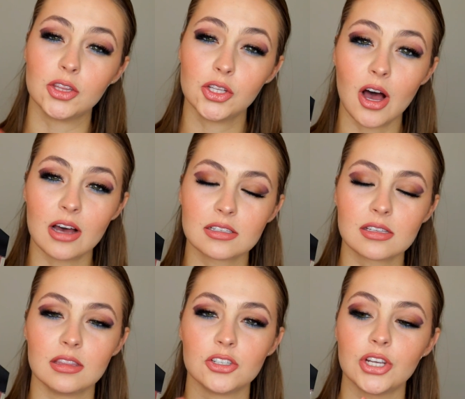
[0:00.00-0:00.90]

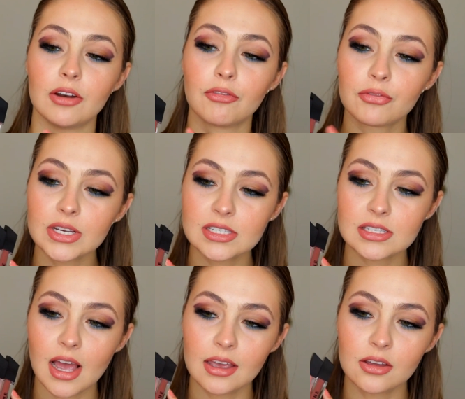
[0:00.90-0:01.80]
gloss in the shade
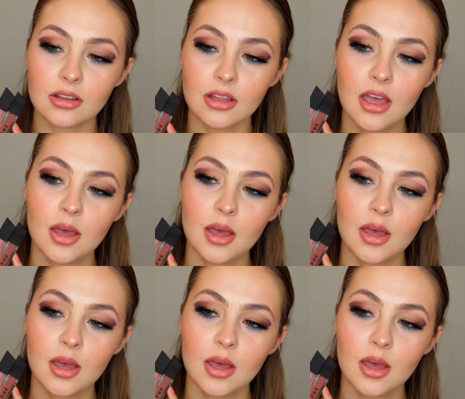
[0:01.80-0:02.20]
Freestyle